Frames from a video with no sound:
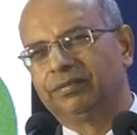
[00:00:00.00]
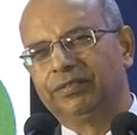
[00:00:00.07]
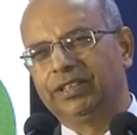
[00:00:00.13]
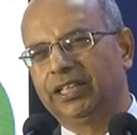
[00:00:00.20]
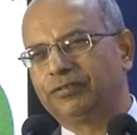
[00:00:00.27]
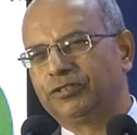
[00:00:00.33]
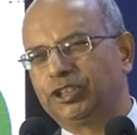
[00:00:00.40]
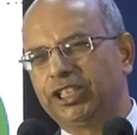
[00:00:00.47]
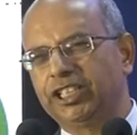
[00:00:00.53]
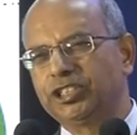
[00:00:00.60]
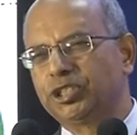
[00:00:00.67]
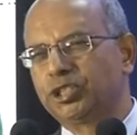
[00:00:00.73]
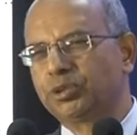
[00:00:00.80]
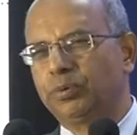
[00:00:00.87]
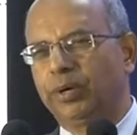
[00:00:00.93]
We have
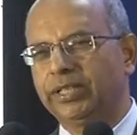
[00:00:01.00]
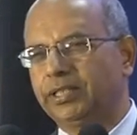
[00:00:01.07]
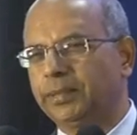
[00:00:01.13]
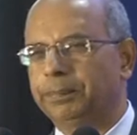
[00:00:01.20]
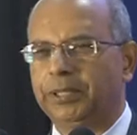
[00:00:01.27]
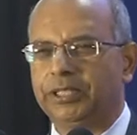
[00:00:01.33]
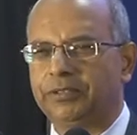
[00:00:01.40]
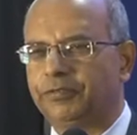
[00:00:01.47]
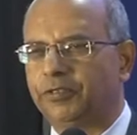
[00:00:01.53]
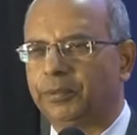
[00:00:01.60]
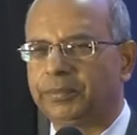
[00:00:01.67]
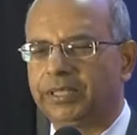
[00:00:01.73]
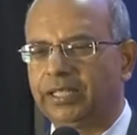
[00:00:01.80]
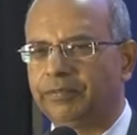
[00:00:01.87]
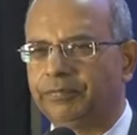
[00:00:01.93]
changed quite a bit from there.